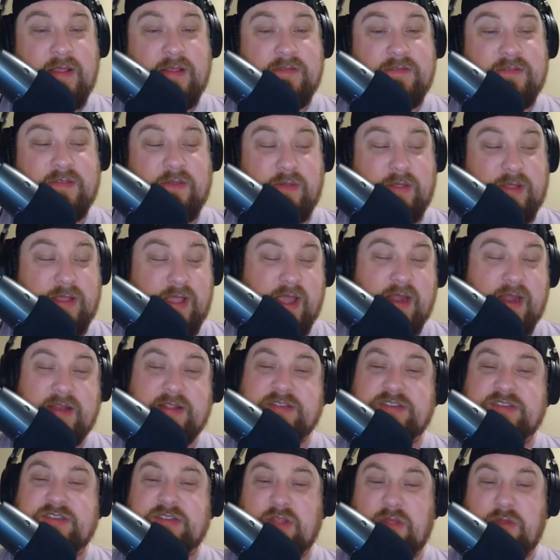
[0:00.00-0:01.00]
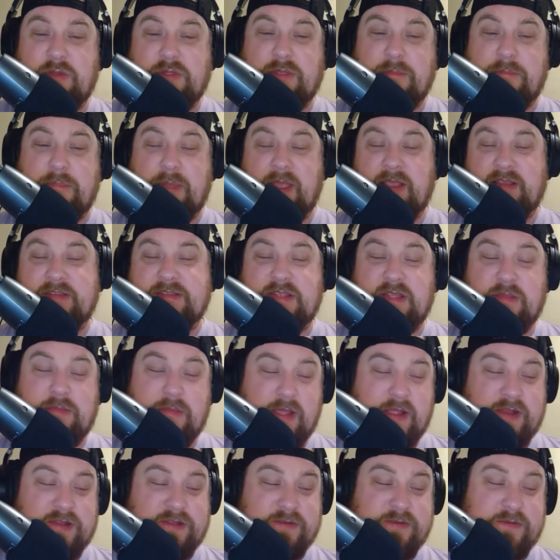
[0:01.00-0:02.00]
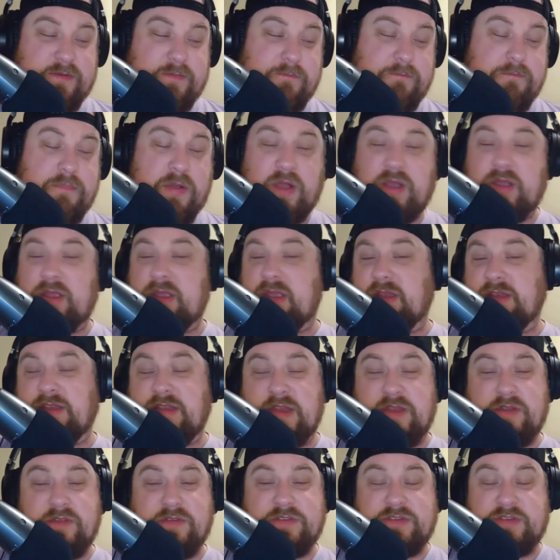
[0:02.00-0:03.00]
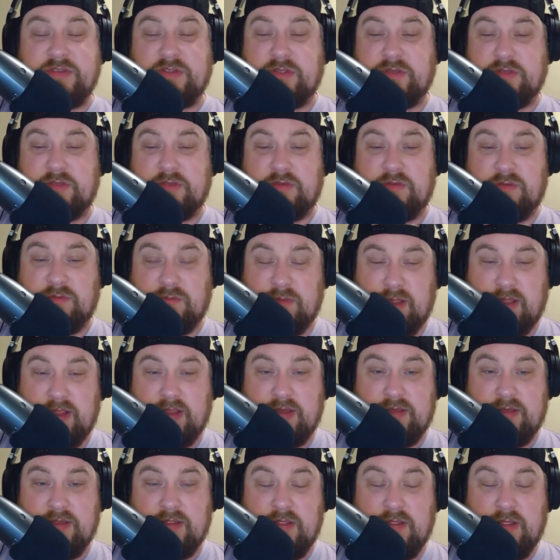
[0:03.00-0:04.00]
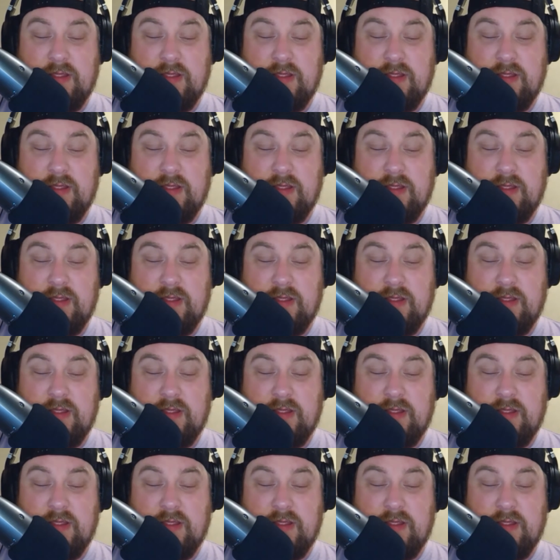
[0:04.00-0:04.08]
So it kind of slowed the pace of the match. Punk continues to look great.